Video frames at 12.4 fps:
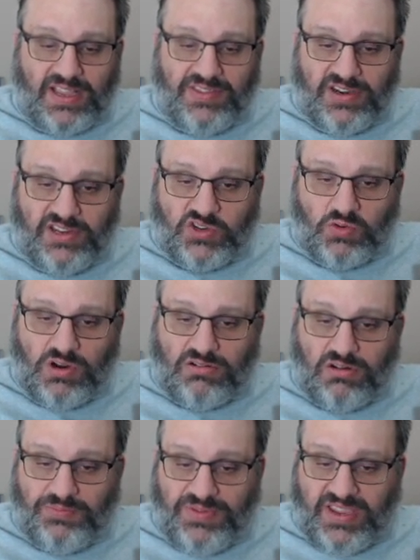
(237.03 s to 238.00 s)
and then his rook
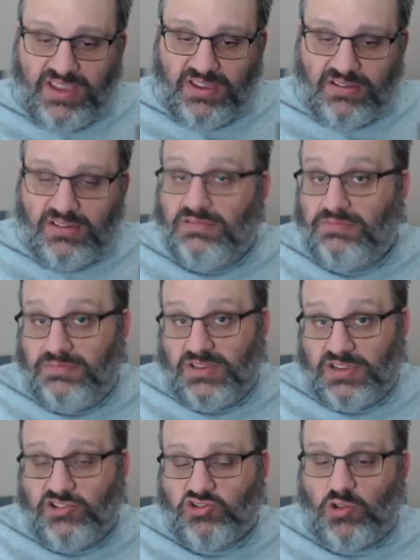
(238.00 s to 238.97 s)
would be
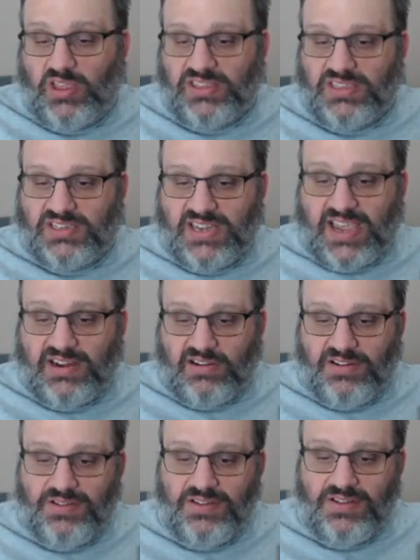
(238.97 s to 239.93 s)
controlling the center.